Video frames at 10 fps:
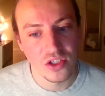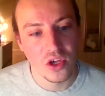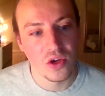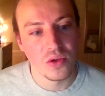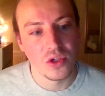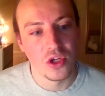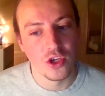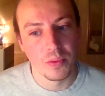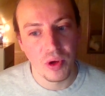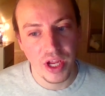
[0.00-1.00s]
so you know
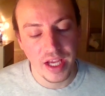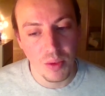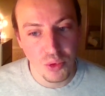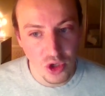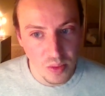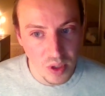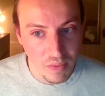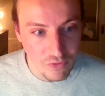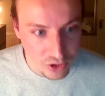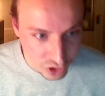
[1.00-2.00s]
you're paying a
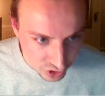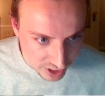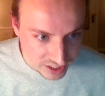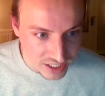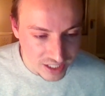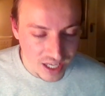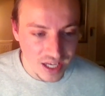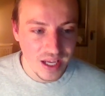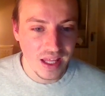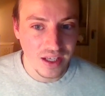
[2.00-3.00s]
premium for a shiny,
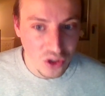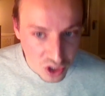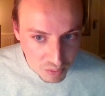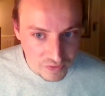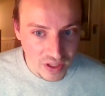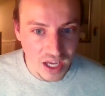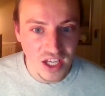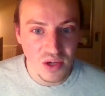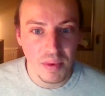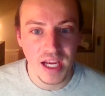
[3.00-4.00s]
and on top of
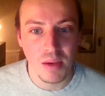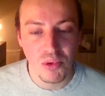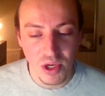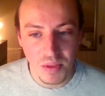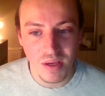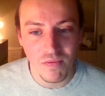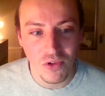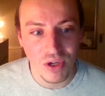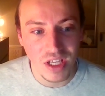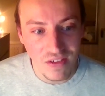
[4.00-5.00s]
that you're paying a premium
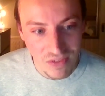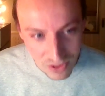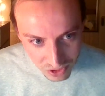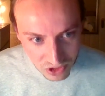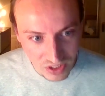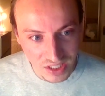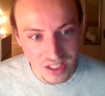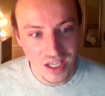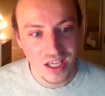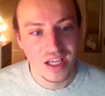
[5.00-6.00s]
for an
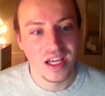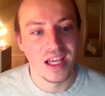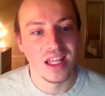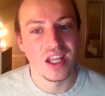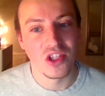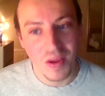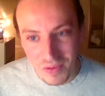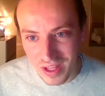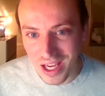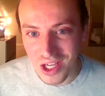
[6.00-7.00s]
evolution, and on top
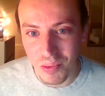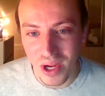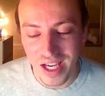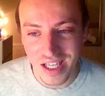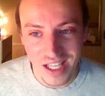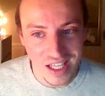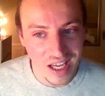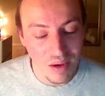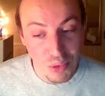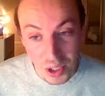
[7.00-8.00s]
of that you're paying
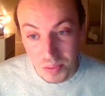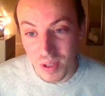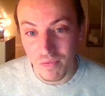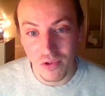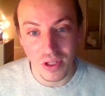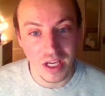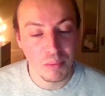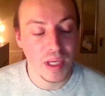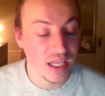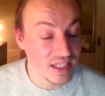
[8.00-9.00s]
a premium for
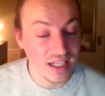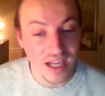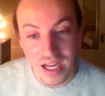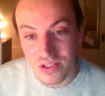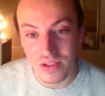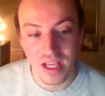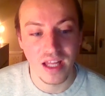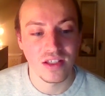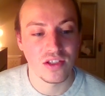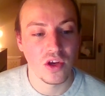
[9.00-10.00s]
like PSA 9s or
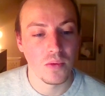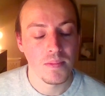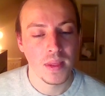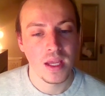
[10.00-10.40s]
10s. So